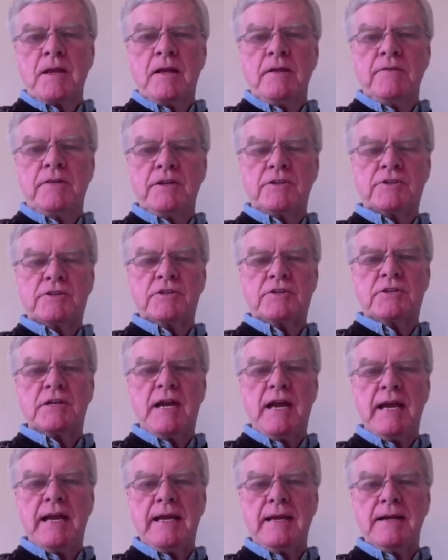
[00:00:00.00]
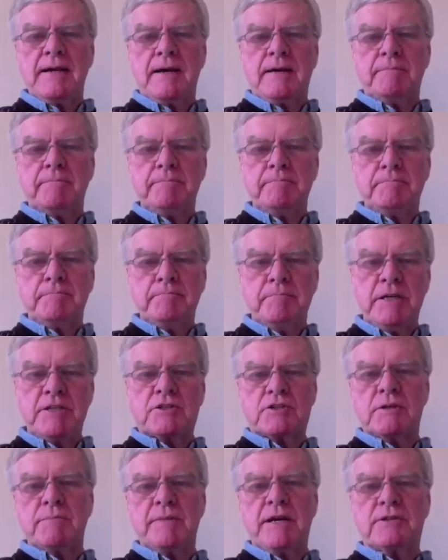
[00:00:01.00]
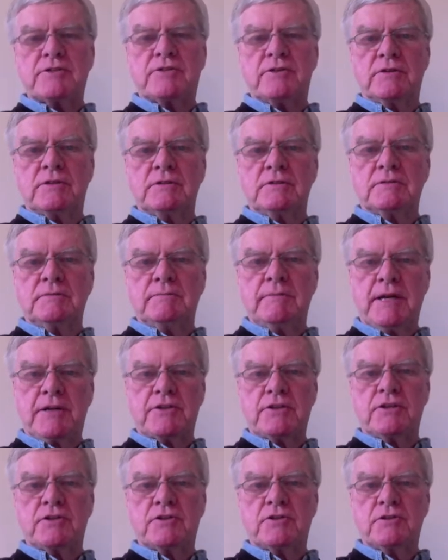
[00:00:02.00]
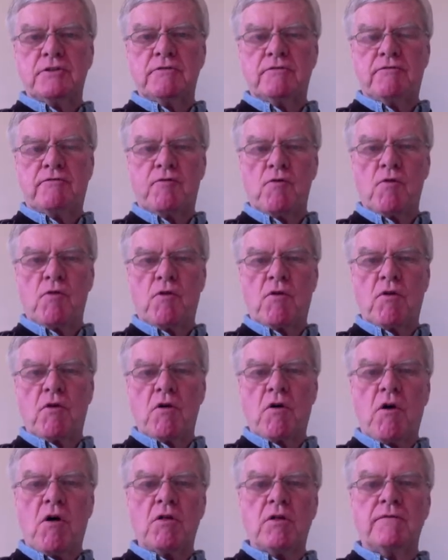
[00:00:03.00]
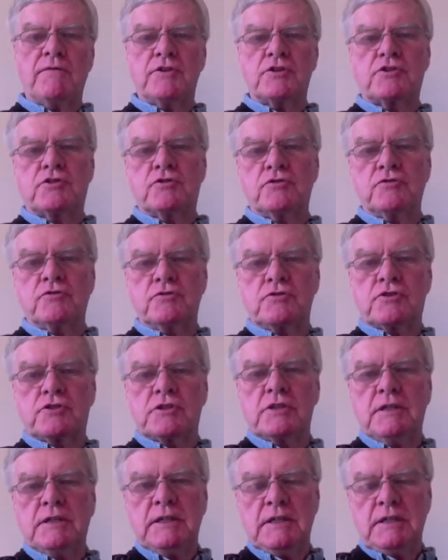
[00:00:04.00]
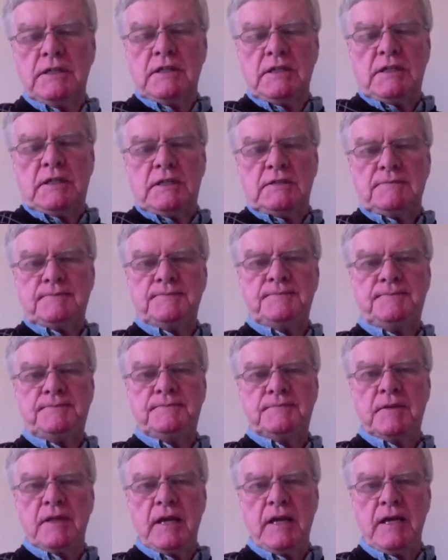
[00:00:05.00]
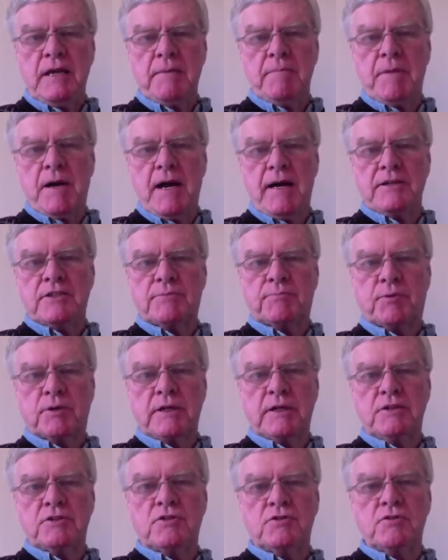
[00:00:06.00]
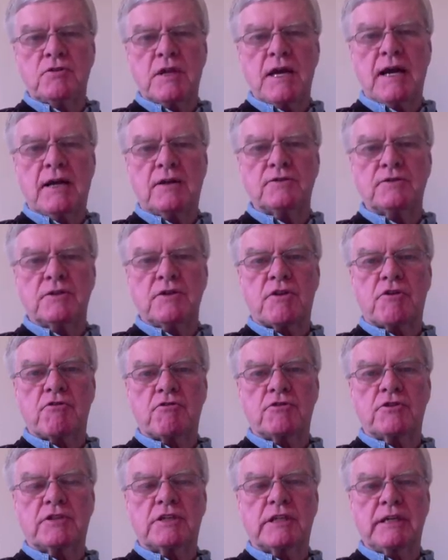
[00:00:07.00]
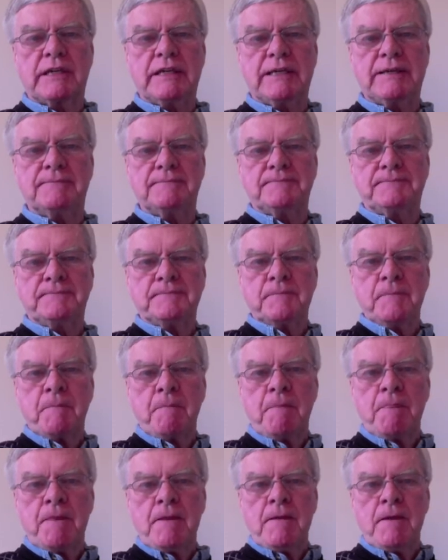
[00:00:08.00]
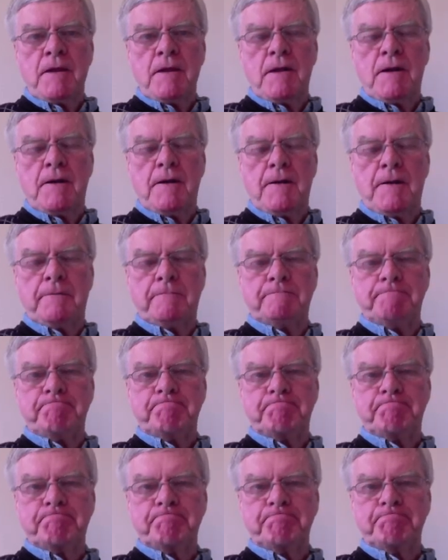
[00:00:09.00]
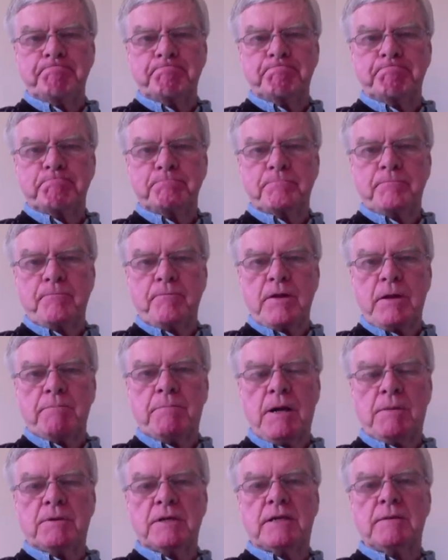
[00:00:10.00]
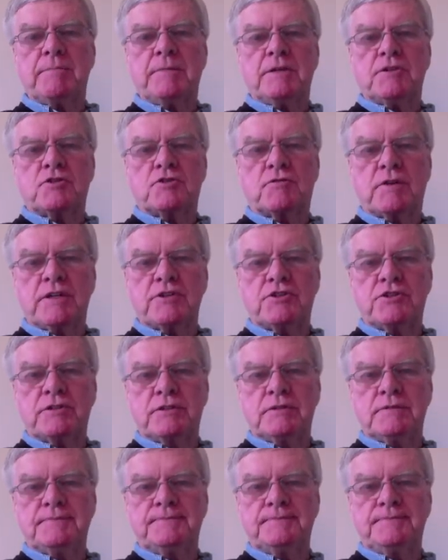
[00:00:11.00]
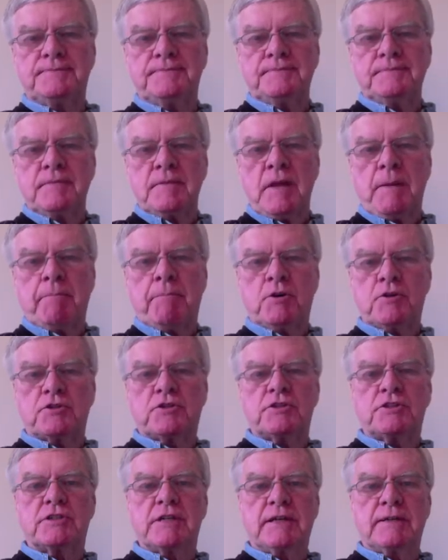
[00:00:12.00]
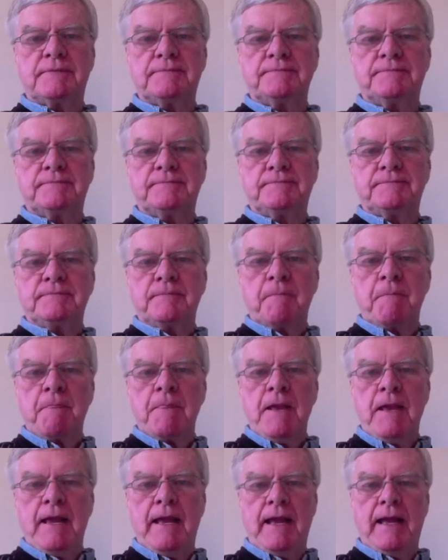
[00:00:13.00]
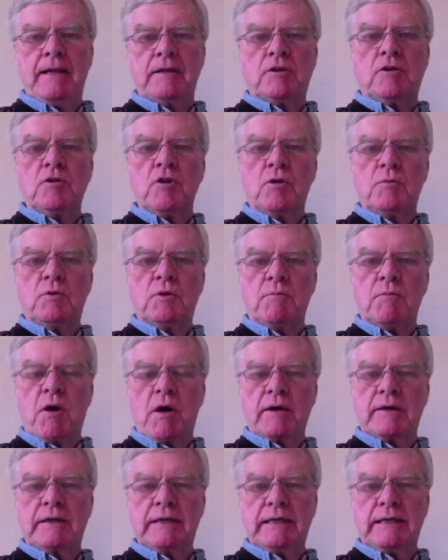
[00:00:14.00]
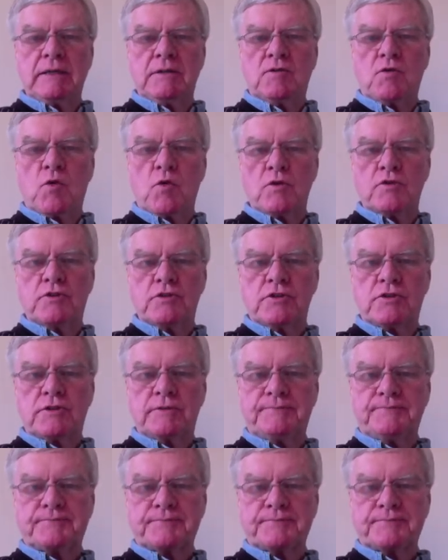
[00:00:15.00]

This is a mid-semester message for all of the students in my spring 2013 um, public administration, purchasing, and global marketing courses.